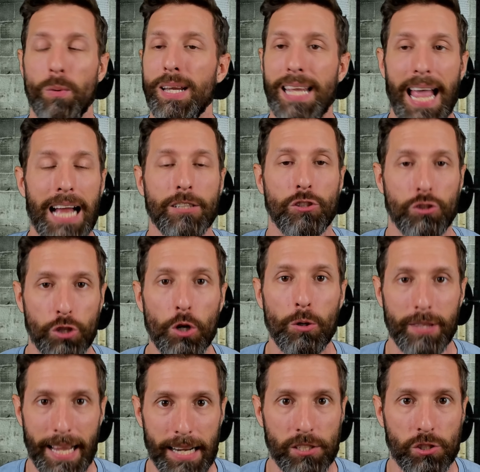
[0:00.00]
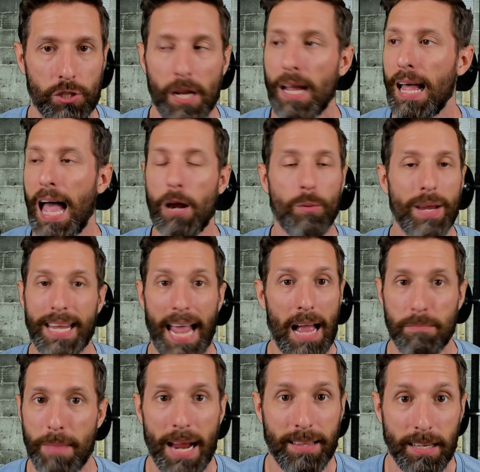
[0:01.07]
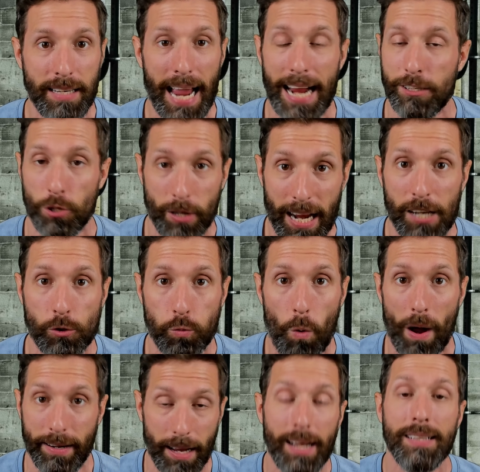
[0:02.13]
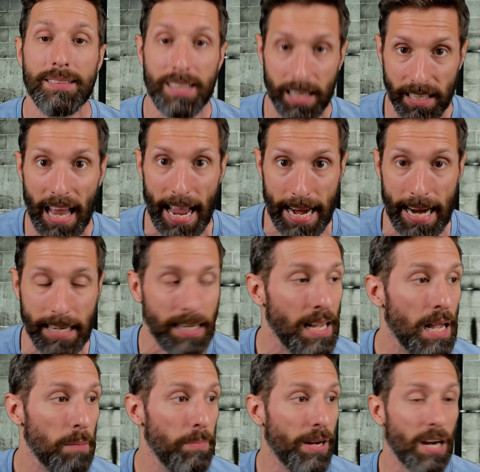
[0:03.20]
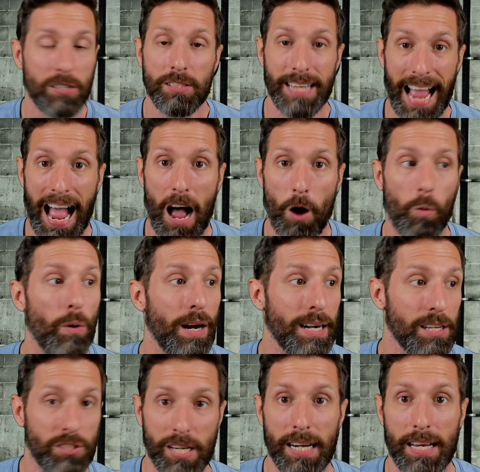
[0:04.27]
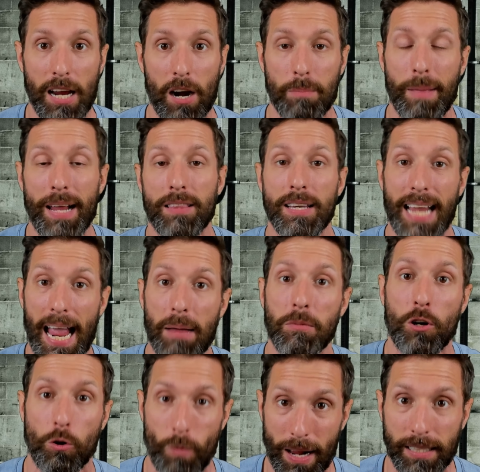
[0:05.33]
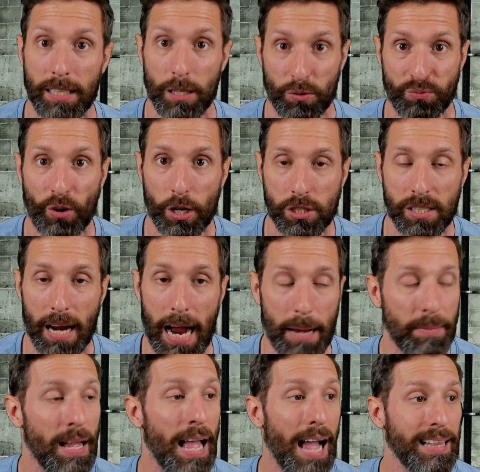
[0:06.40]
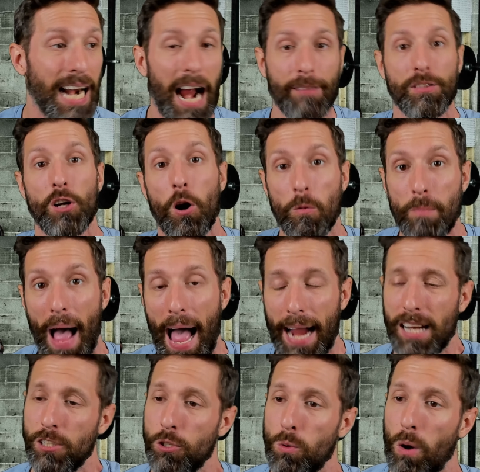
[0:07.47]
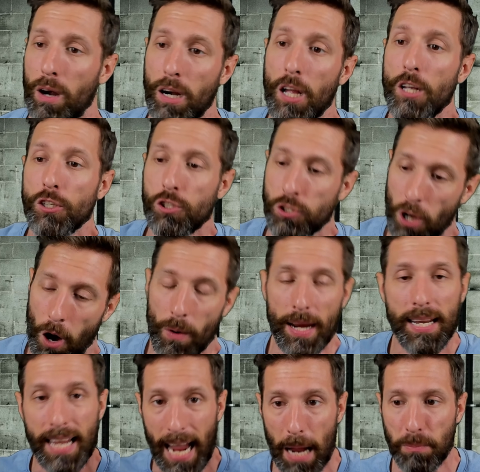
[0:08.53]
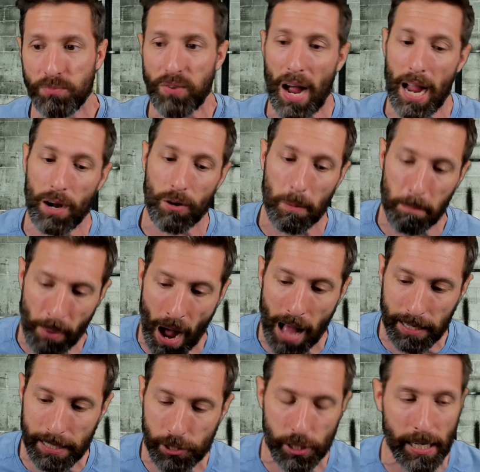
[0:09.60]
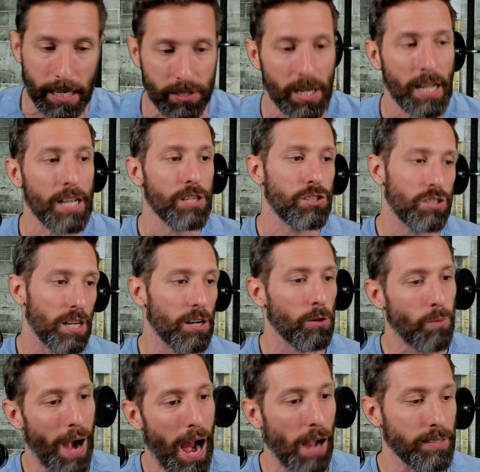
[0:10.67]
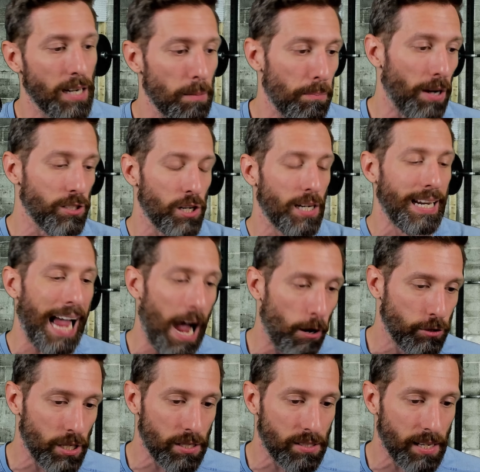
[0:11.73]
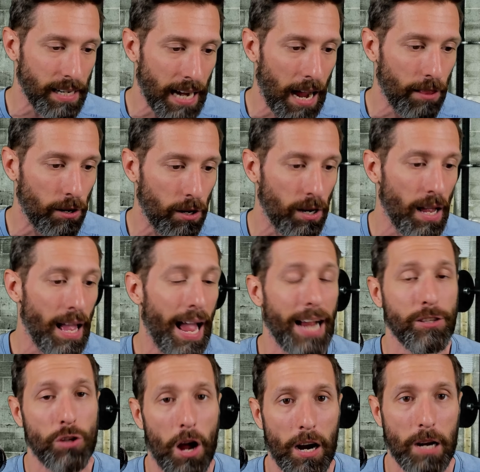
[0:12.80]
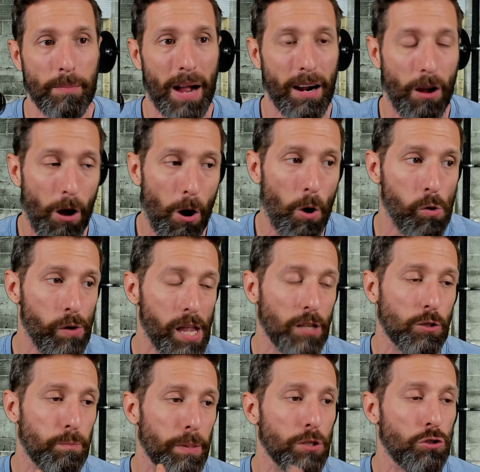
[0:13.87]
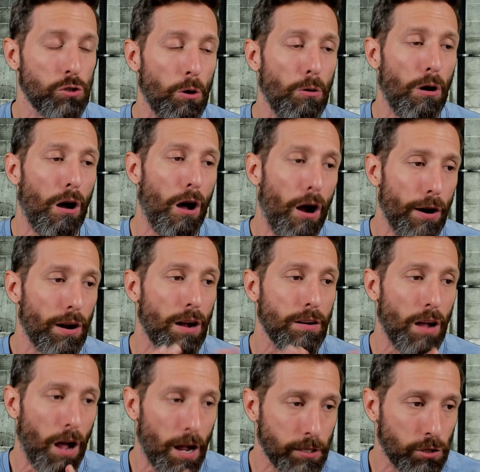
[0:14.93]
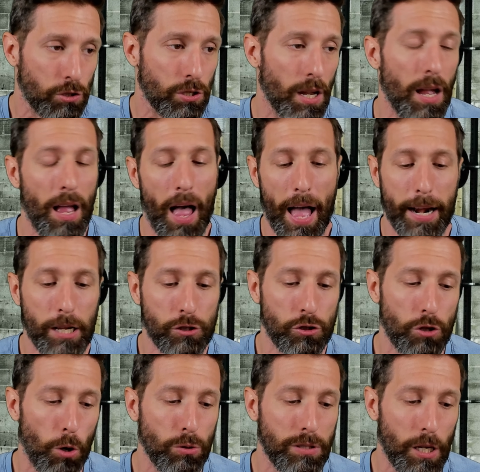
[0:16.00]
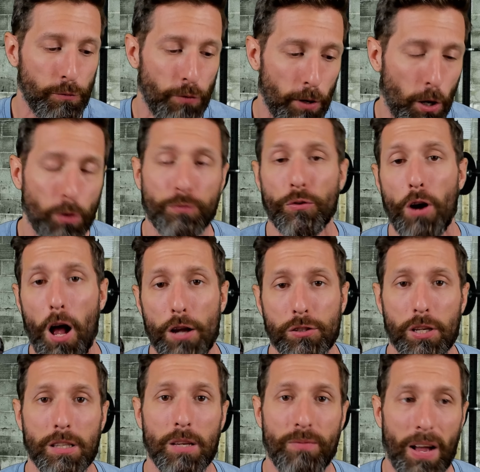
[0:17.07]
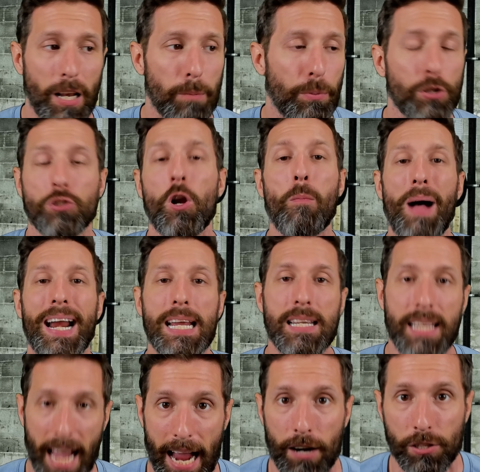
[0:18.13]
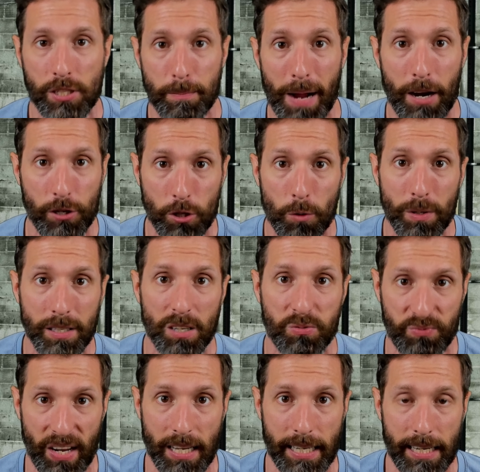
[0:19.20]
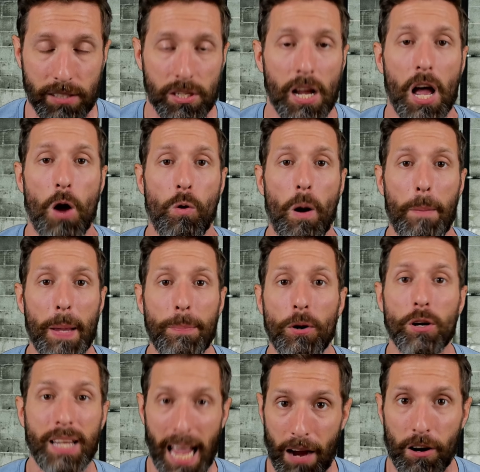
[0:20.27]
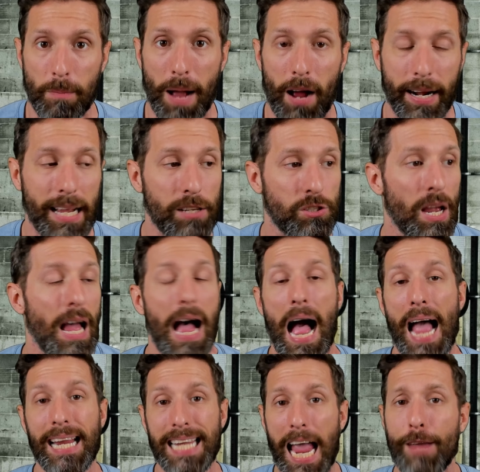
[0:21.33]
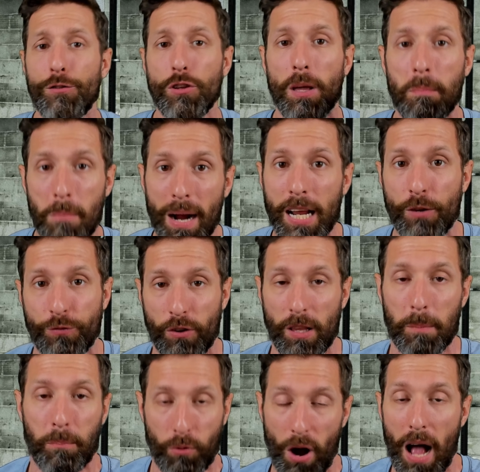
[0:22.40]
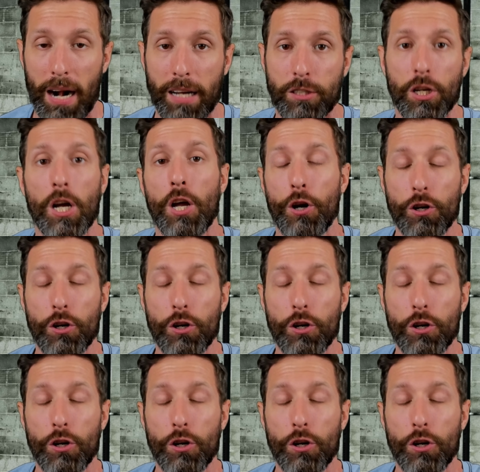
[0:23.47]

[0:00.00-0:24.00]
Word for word: We can't do this and we can't make the date. So guess what? Delay it because now we're going to sit here and make the game correctly the first time and then I have to go back and do our sorry campfire apologies, sit around in a bunch of couches together and talk about, "Oh, it's been so hard on us and it's so difficult for us the developers. Nobody cares about you and your feelings. What people care about is, I gave you the money for the product.